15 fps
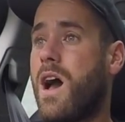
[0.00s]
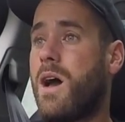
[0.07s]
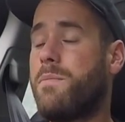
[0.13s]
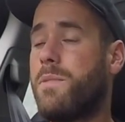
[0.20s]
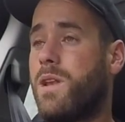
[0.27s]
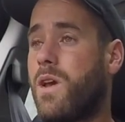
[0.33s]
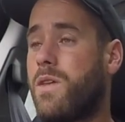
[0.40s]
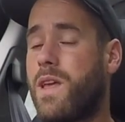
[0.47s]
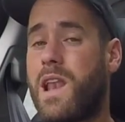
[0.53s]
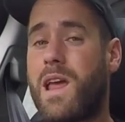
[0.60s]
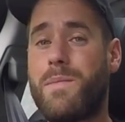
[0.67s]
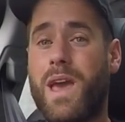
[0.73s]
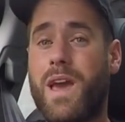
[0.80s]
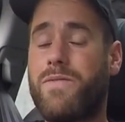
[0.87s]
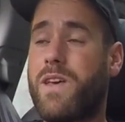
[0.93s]
You know, they let
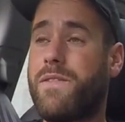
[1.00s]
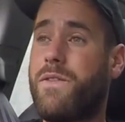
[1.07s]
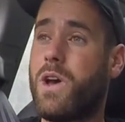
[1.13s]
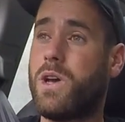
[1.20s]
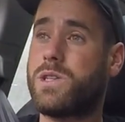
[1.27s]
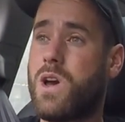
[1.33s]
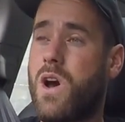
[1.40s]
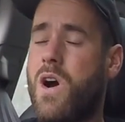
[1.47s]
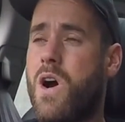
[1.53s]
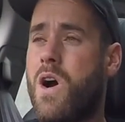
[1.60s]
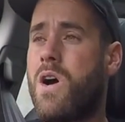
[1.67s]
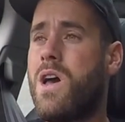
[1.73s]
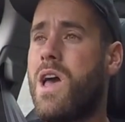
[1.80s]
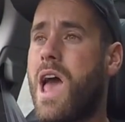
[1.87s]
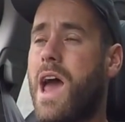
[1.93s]
me have their first
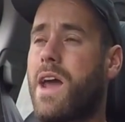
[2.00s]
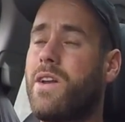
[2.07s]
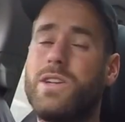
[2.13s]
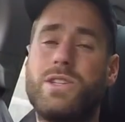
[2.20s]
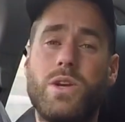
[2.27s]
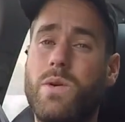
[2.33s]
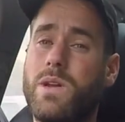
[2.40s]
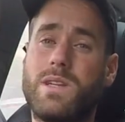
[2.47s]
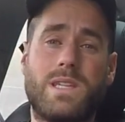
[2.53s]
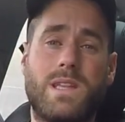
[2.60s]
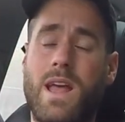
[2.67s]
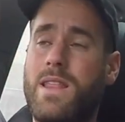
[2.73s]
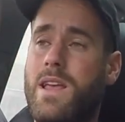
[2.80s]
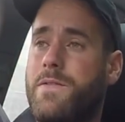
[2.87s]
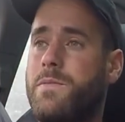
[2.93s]
car, and I do
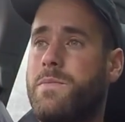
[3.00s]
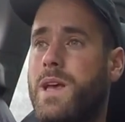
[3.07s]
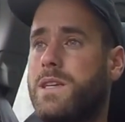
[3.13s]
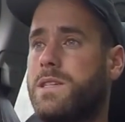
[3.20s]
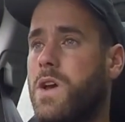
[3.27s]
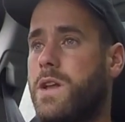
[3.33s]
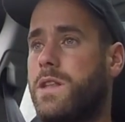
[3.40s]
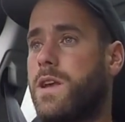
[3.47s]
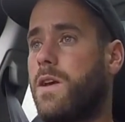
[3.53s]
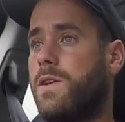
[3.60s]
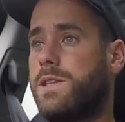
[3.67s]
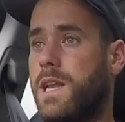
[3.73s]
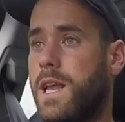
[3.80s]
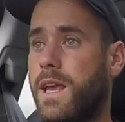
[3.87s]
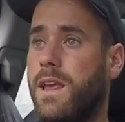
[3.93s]
understand that from their side
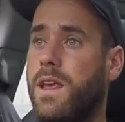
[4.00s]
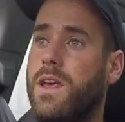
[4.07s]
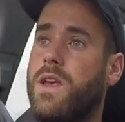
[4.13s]
totally.